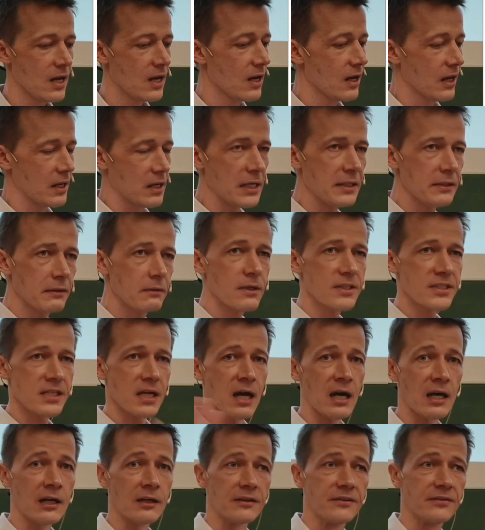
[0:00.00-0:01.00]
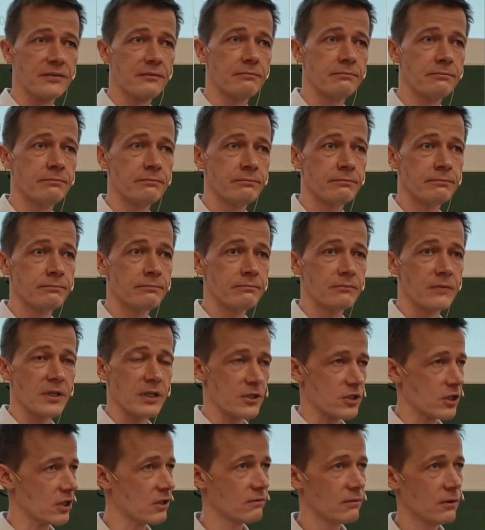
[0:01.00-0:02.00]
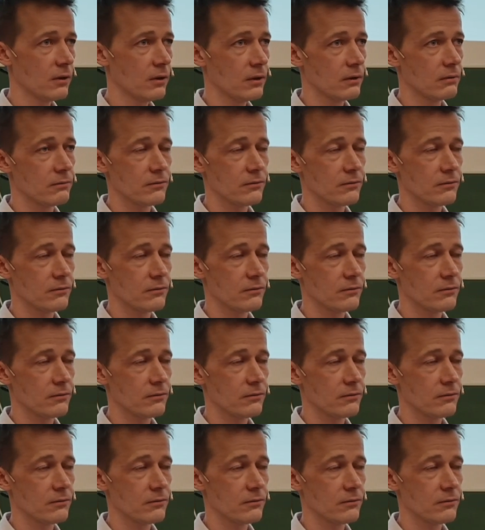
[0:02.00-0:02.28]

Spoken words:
And integrals are hard. In general,